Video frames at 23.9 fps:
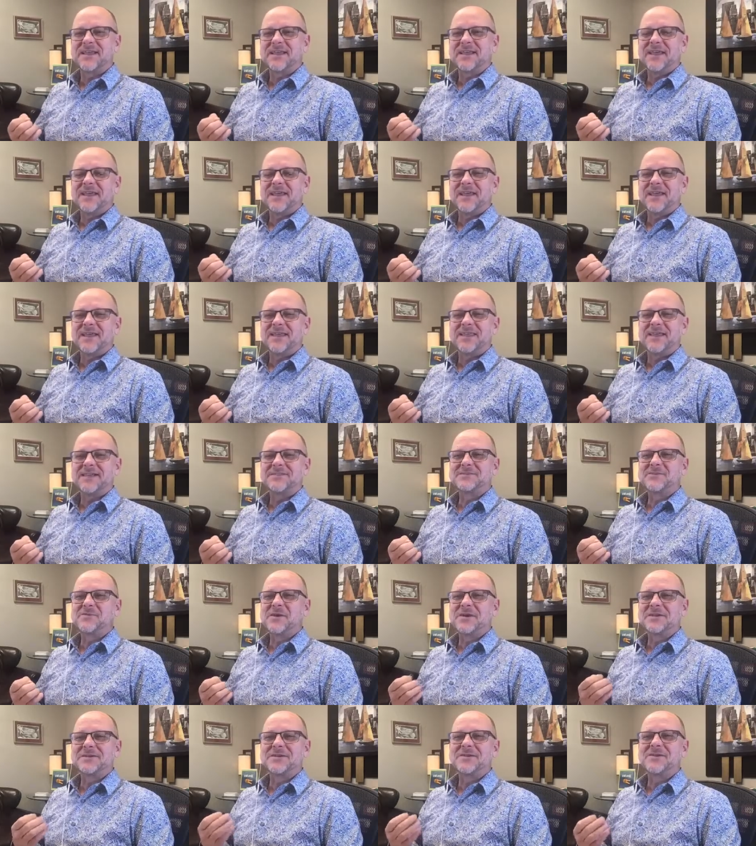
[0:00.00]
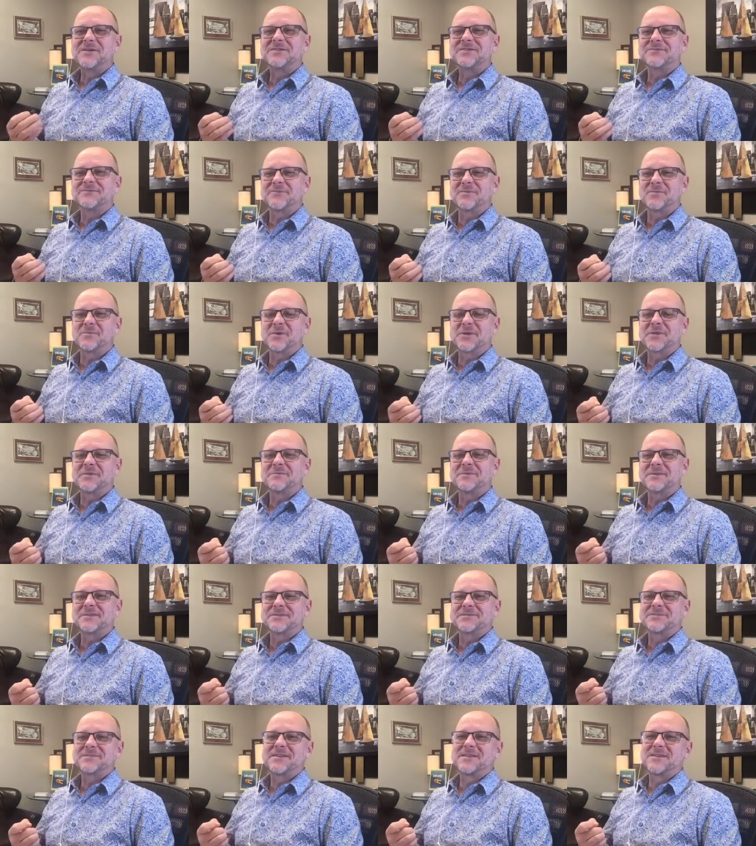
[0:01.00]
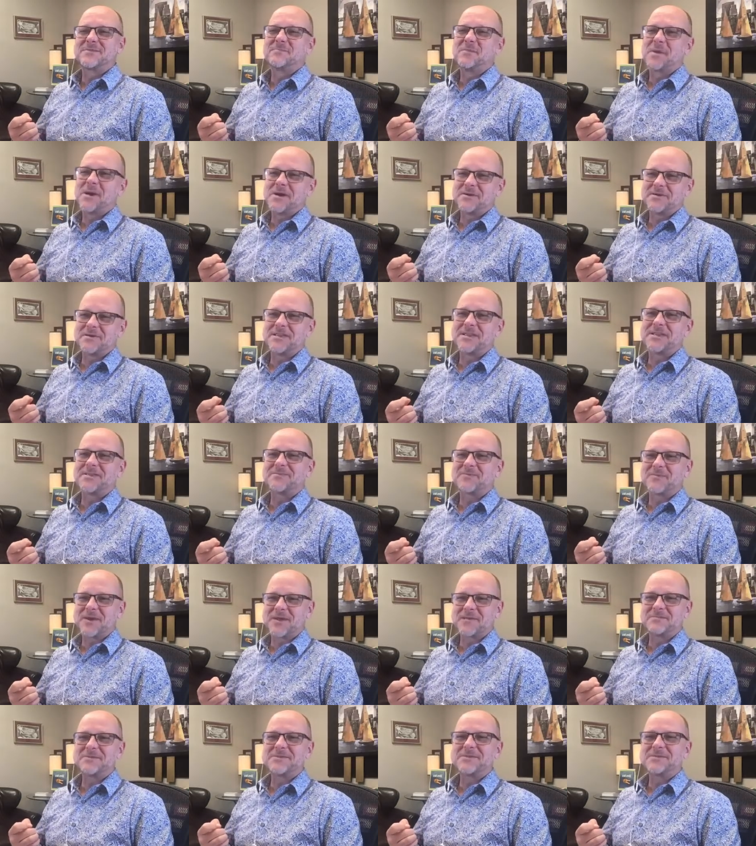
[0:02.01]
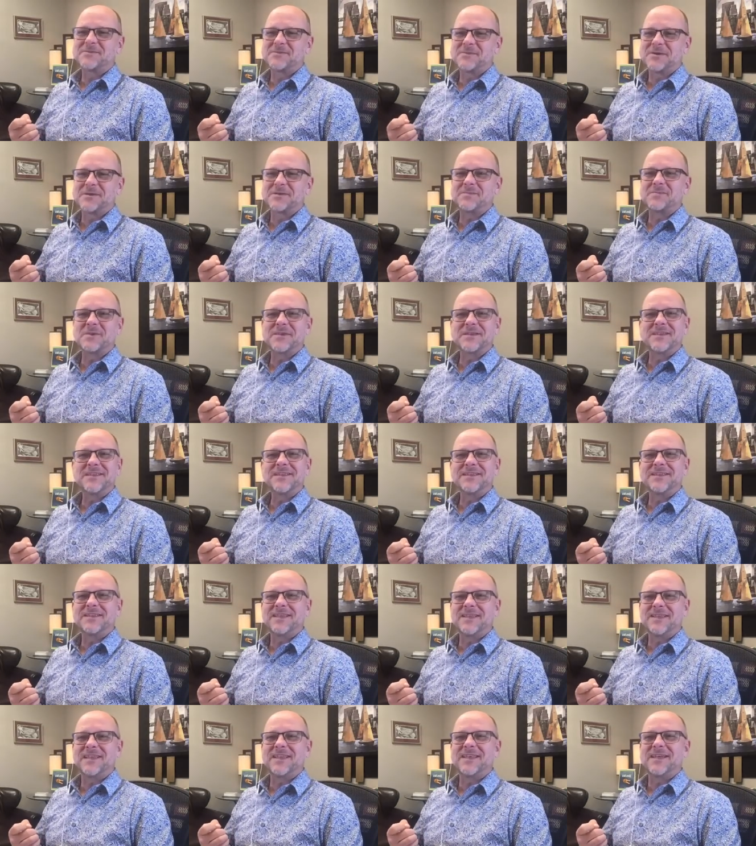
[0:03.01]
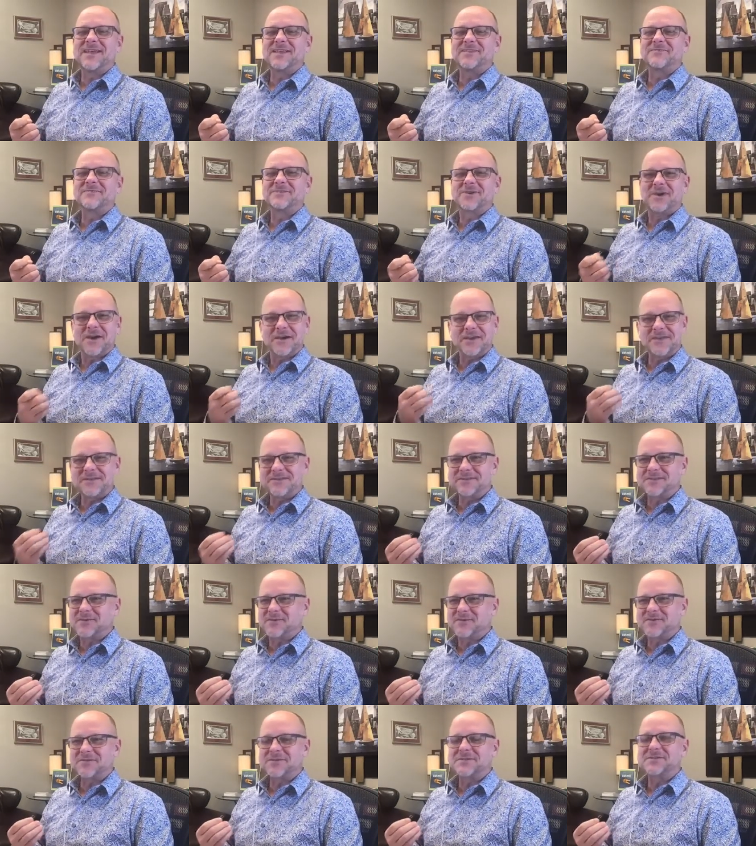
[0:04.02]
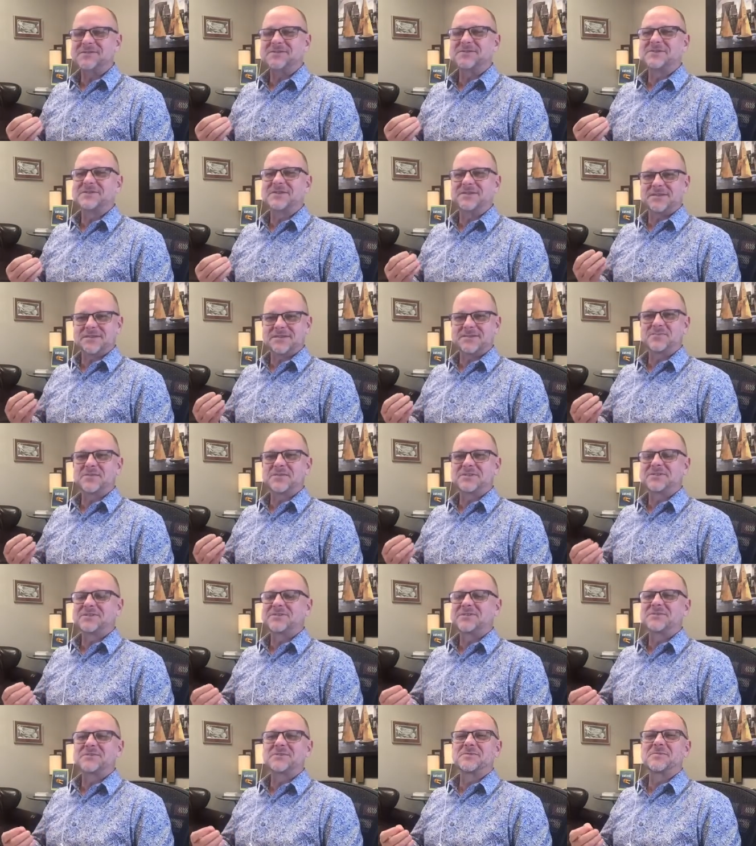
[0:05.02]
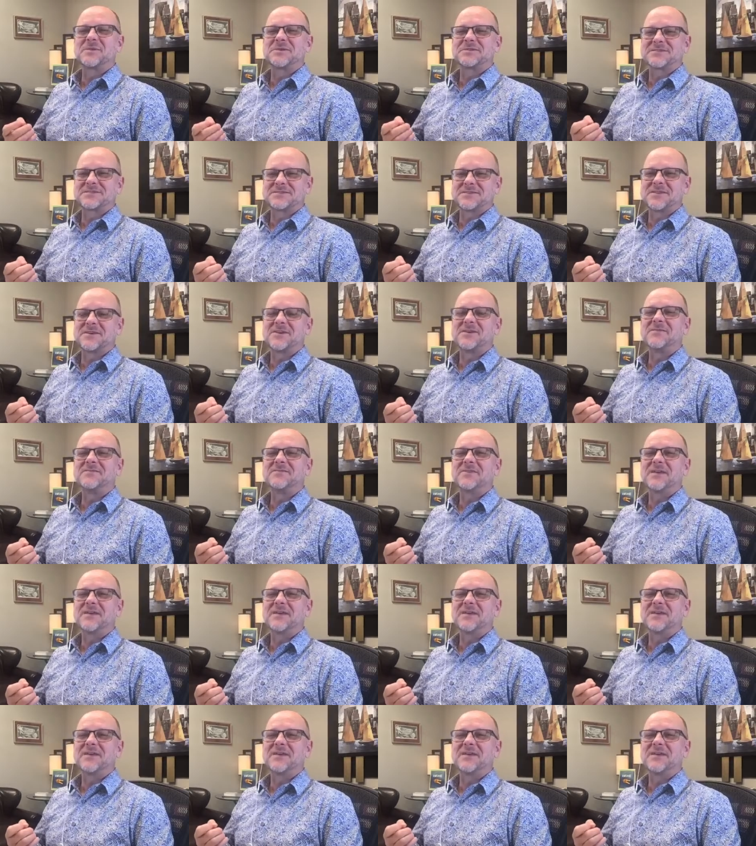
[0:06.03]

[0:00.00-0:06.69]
And that's quite an honor for me because I admire Dave Ramsey quite a bit, and I've taught his material myself